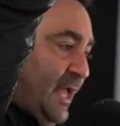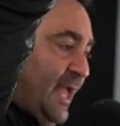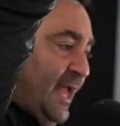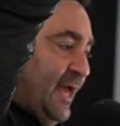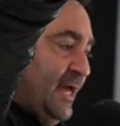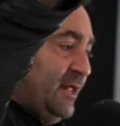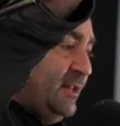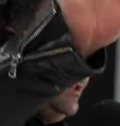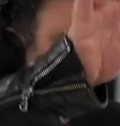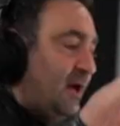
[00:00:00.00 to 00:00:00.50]

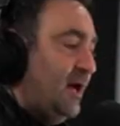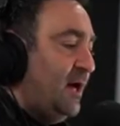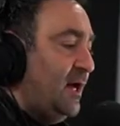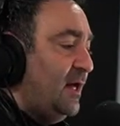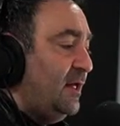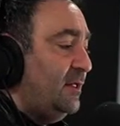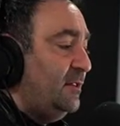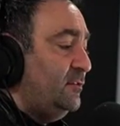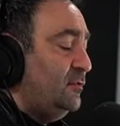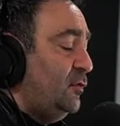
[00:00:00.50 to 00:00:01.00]
And
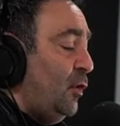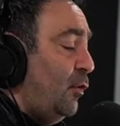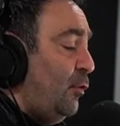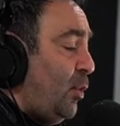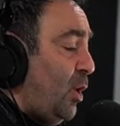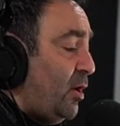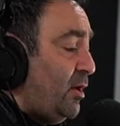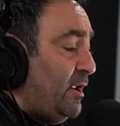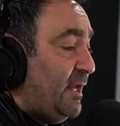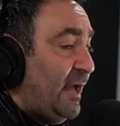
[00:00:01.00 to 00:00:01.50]
uh,
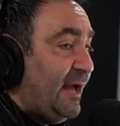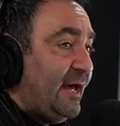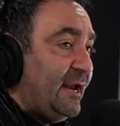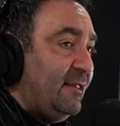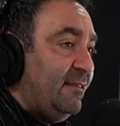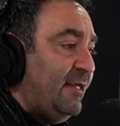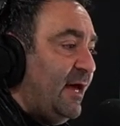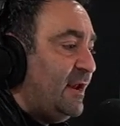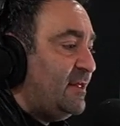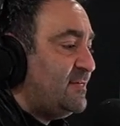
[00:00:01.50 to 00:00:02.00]
don't worry, I
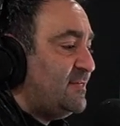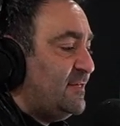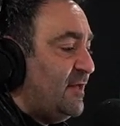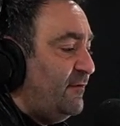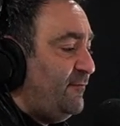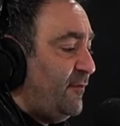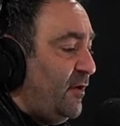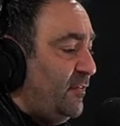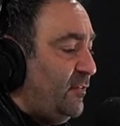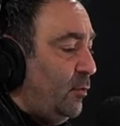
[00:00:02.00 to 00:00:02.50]
got a lot of
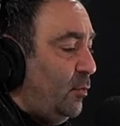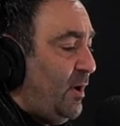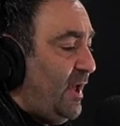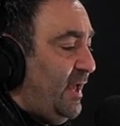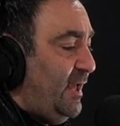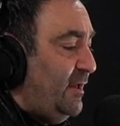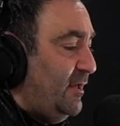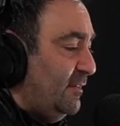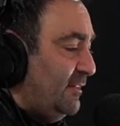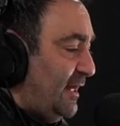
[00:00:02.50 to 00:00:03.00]
stuff on the
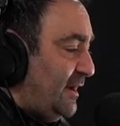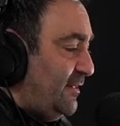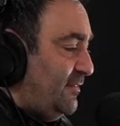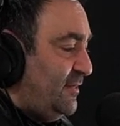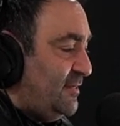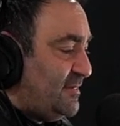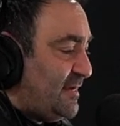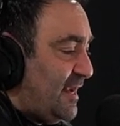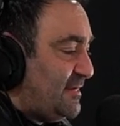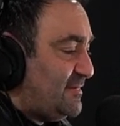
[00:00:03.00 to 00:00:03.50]
way. A lot
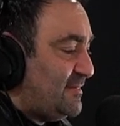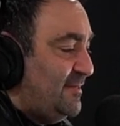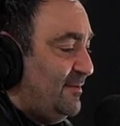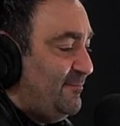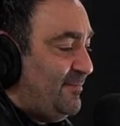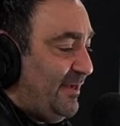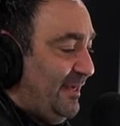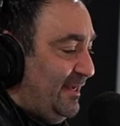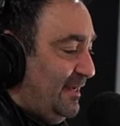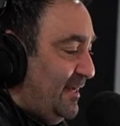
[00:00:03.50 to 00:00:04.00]
of this has
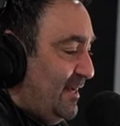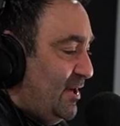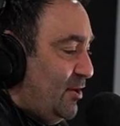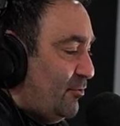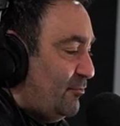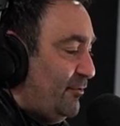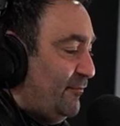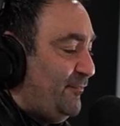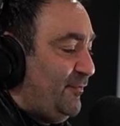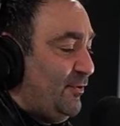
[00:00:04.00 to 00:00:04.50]
to be
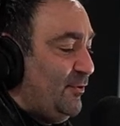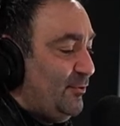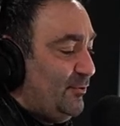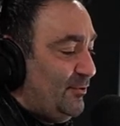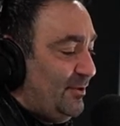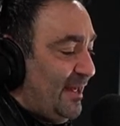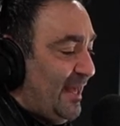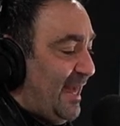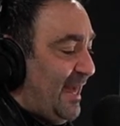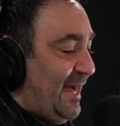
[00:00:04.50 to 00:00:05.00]

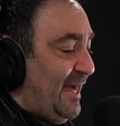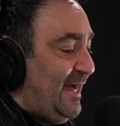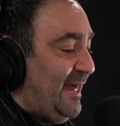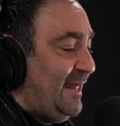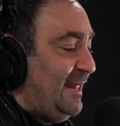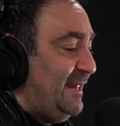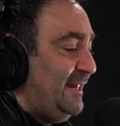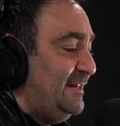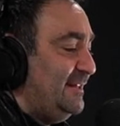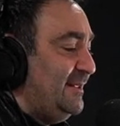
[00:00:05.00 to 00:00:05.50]
reviewed,
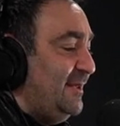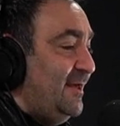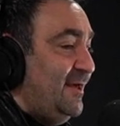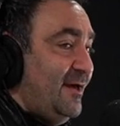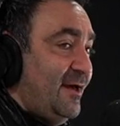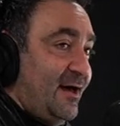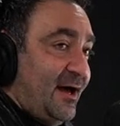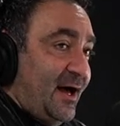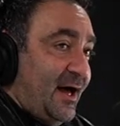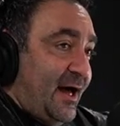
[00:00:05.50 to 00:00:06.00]
and uh,
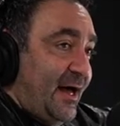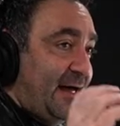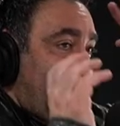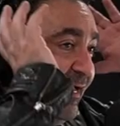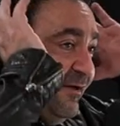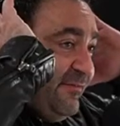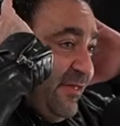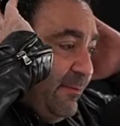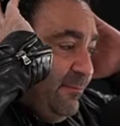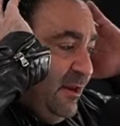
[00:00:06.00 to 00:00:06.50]

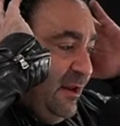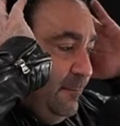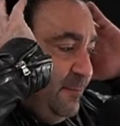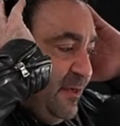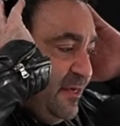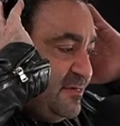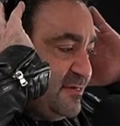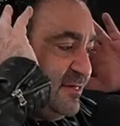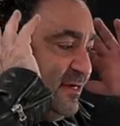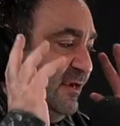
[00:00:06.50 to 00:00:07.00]
I'll have that mini
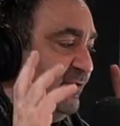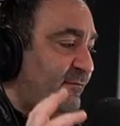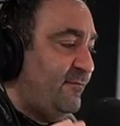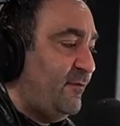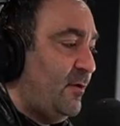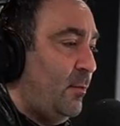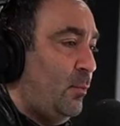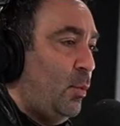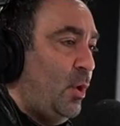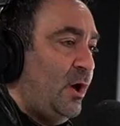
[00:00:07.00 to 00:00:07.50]
PC
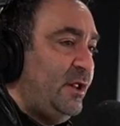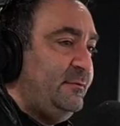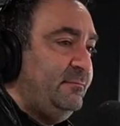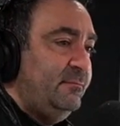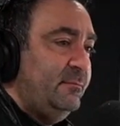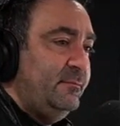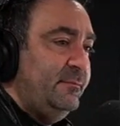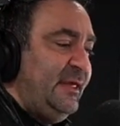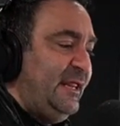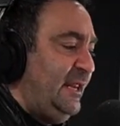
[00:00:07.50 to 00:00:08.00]
from
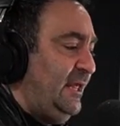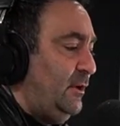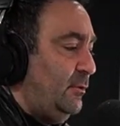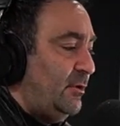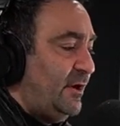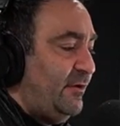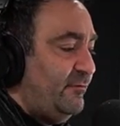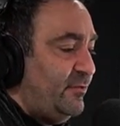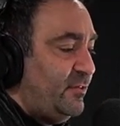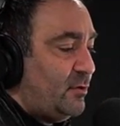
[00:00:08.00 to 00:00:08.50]
One
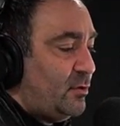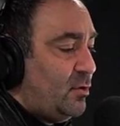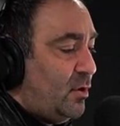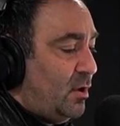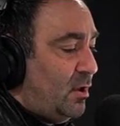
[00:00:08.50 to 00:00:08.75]
Mini or whatever they're